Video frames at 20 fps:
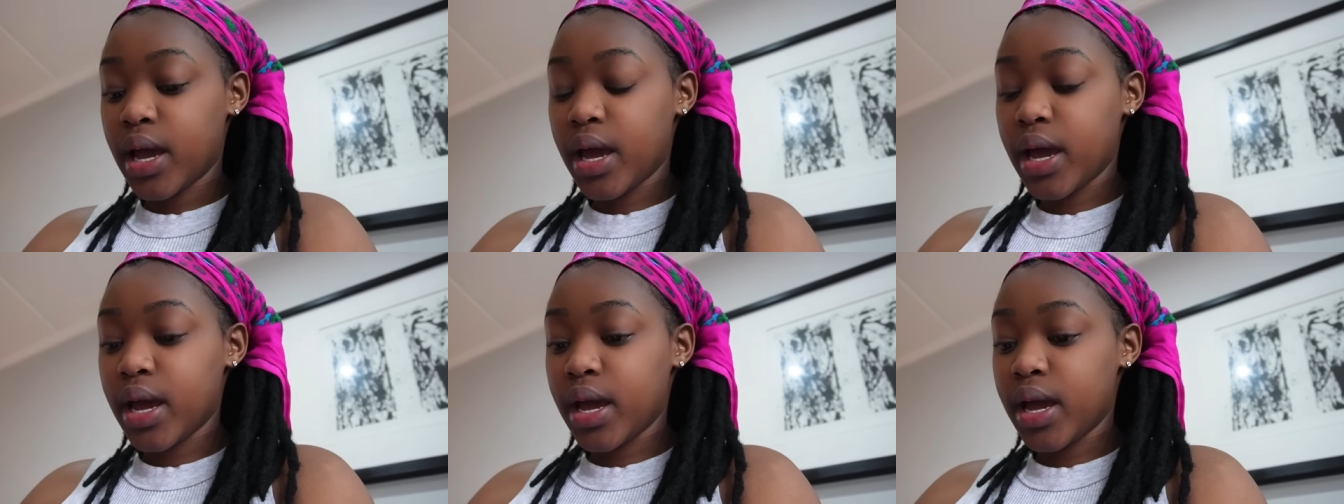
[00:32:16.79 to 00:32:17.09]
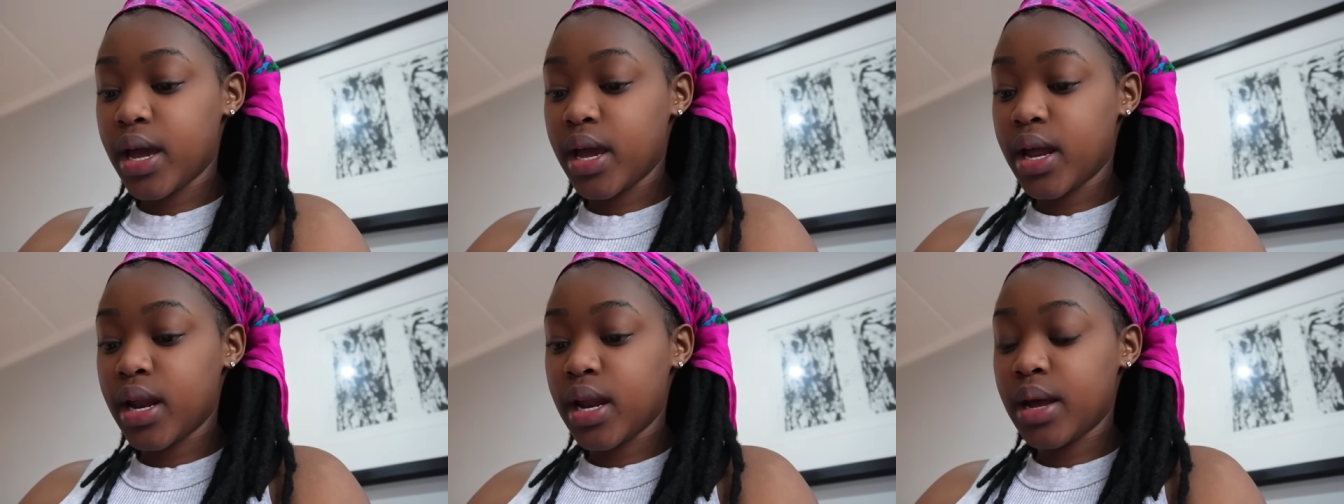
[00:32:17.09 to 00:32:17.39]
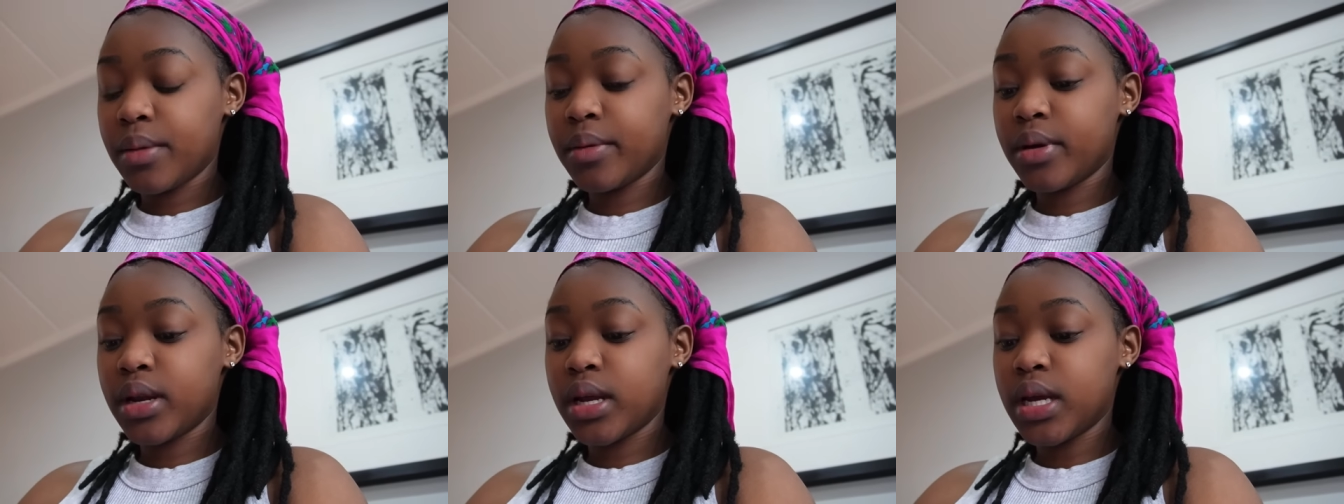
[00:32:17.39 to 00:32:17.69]

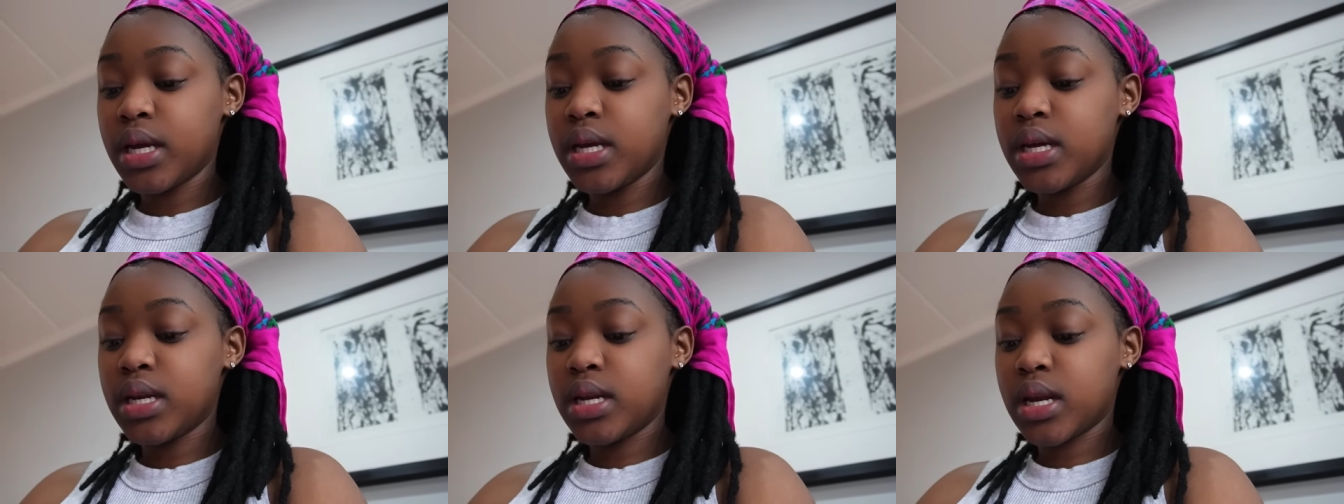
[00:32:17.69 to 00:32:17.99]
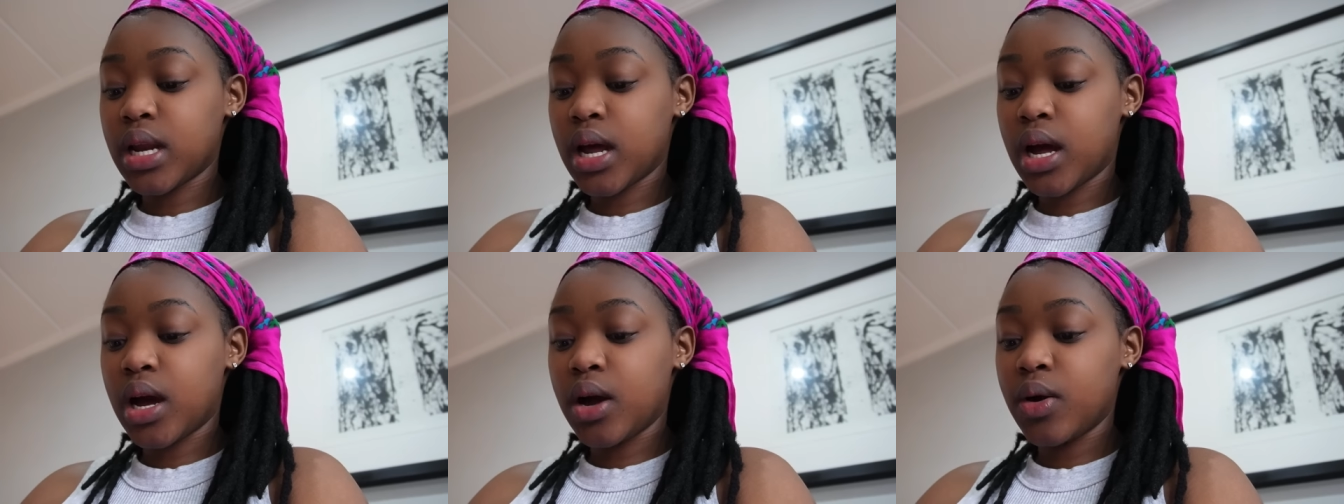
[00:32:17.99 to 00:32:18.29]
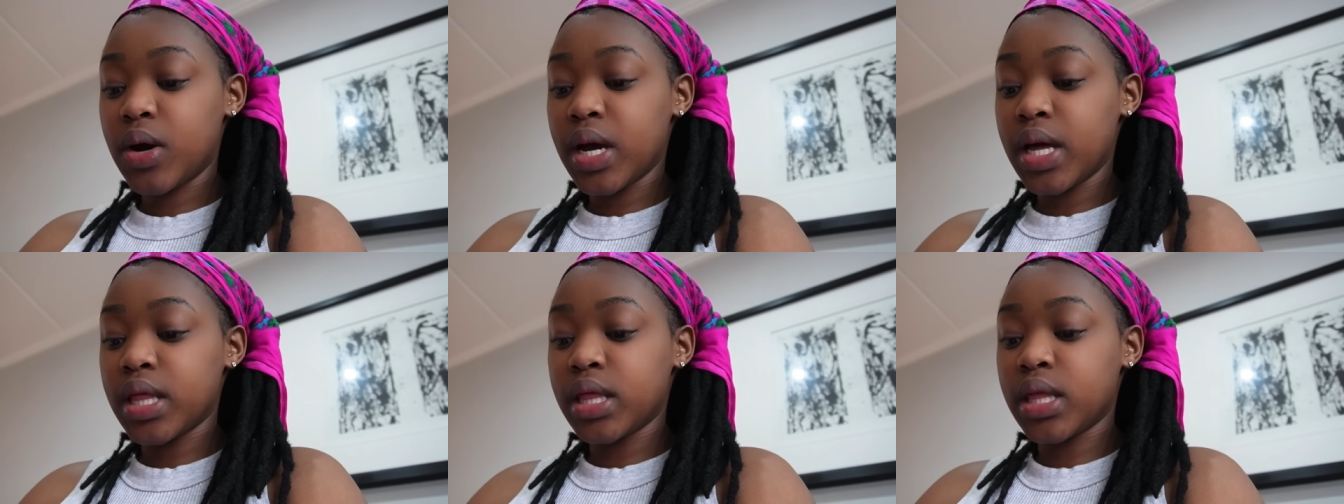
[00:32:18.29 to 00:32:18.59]
and i'm gonna eat
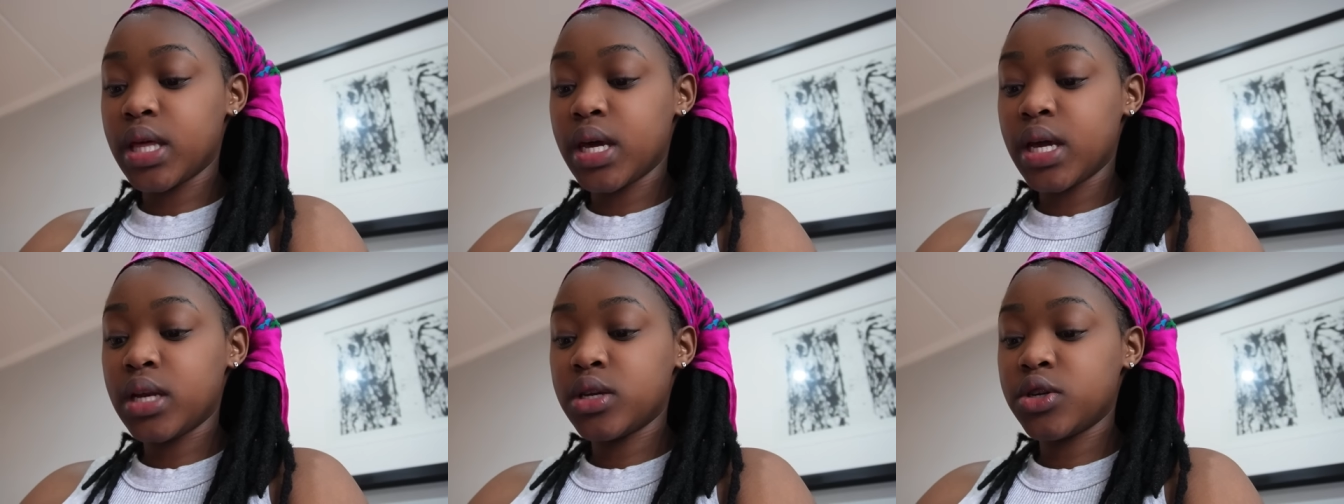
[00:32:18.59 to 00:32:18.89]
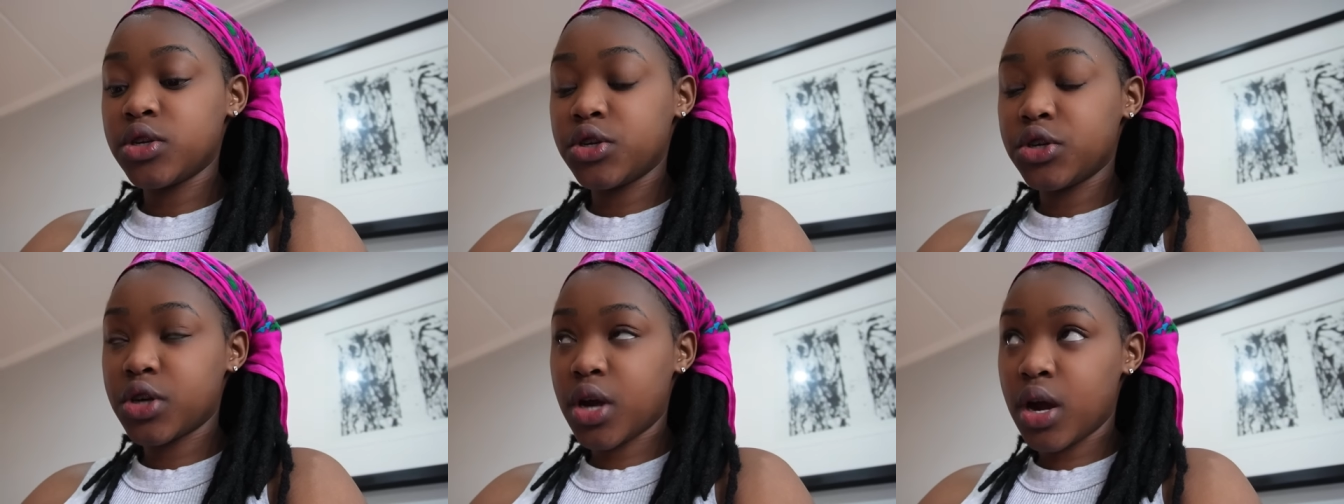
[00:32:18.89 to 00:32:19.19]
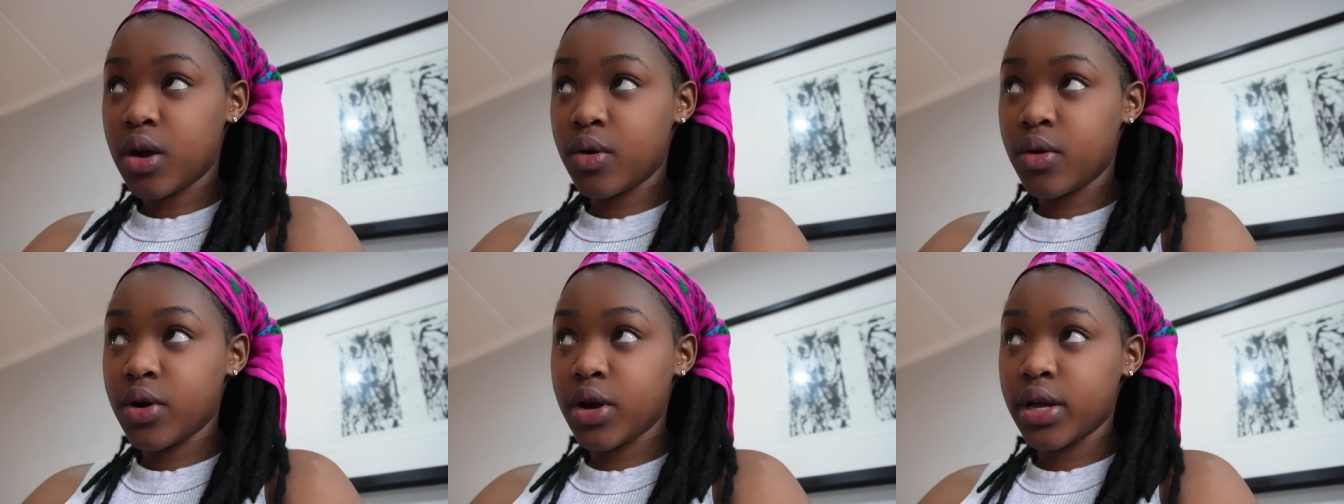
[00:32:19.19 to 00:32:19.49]
now and then
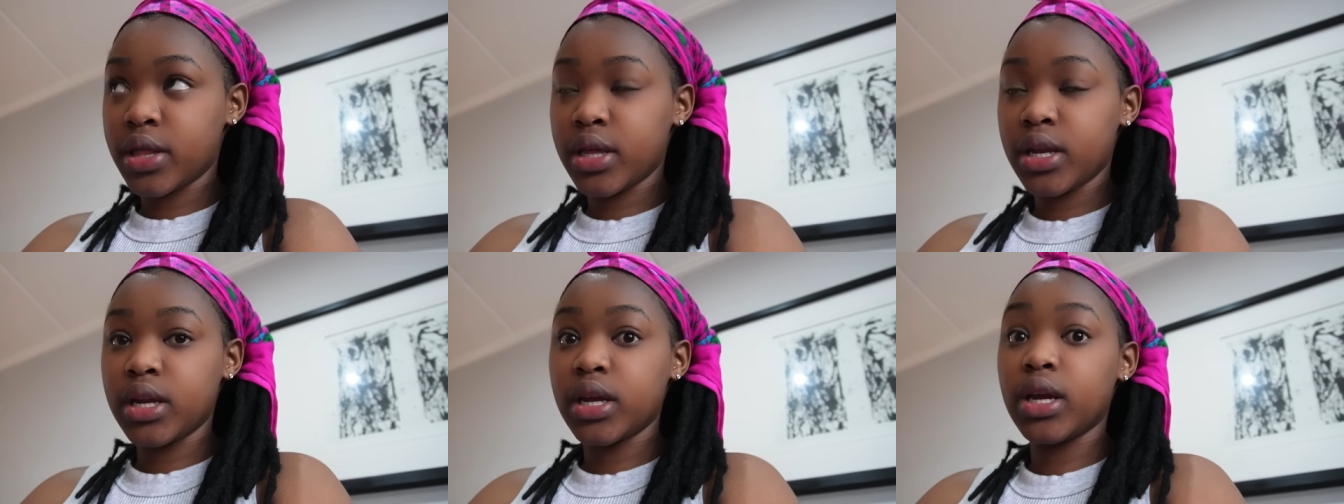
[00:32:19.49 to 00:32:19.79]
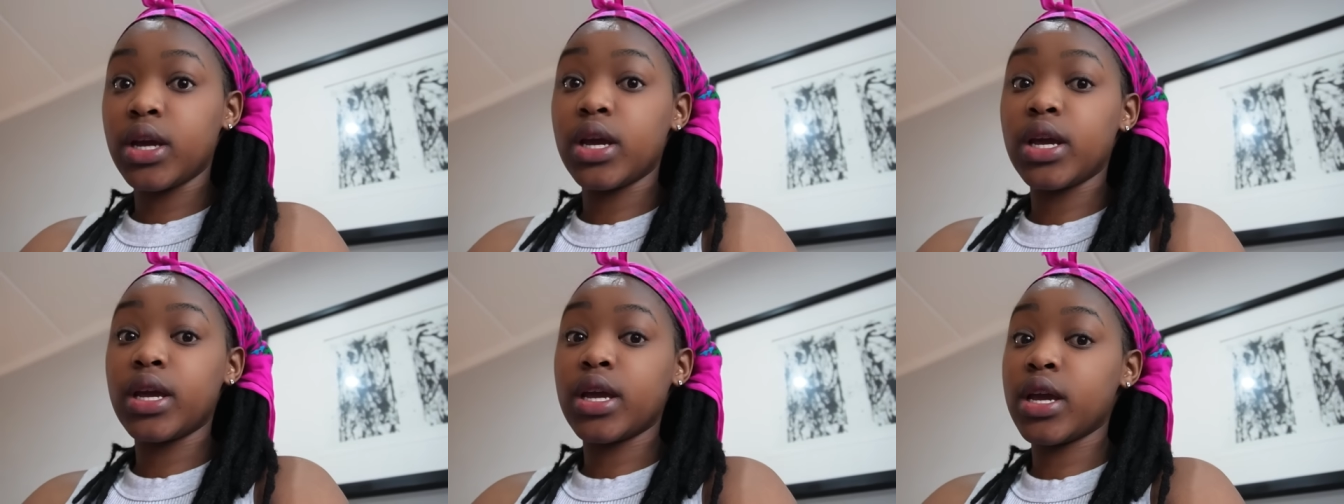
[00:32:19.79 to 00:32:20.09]
shower and then